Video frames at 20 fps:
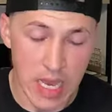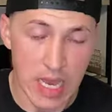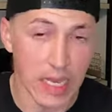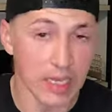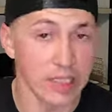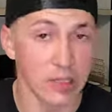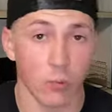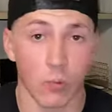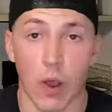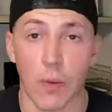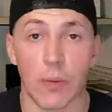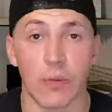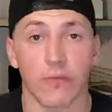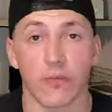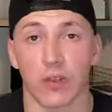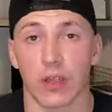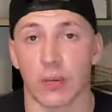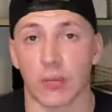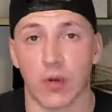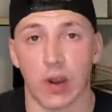He's a weapon
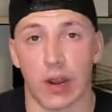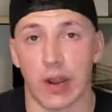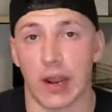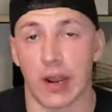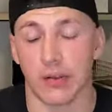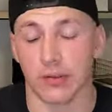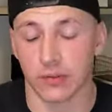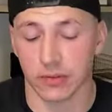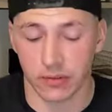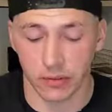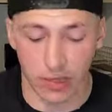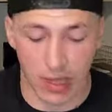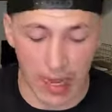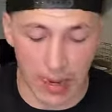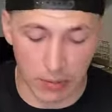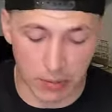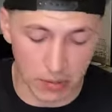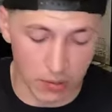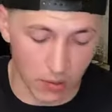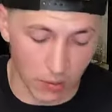for them right now
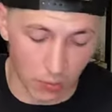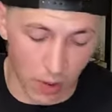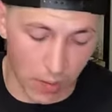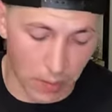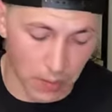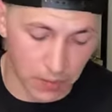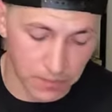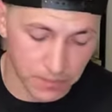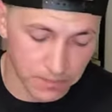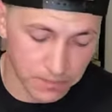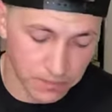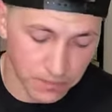absolute weapon.